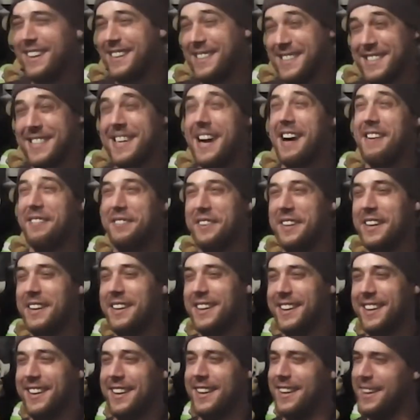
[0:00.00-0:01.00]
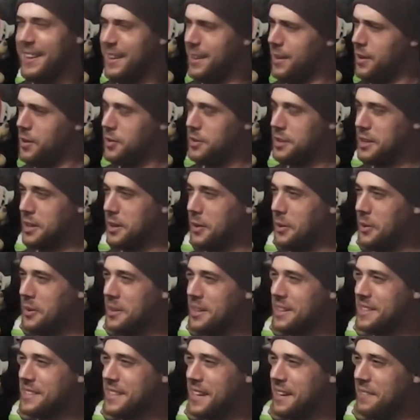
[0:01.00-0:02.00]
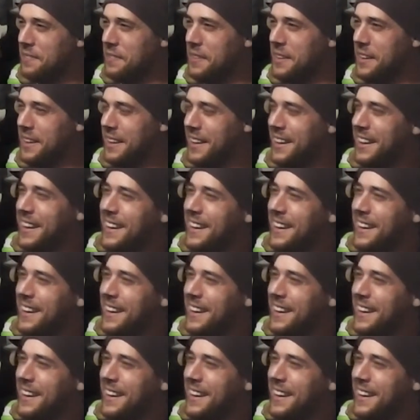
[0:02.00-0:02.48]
It's Daffy. Did I order Daffy?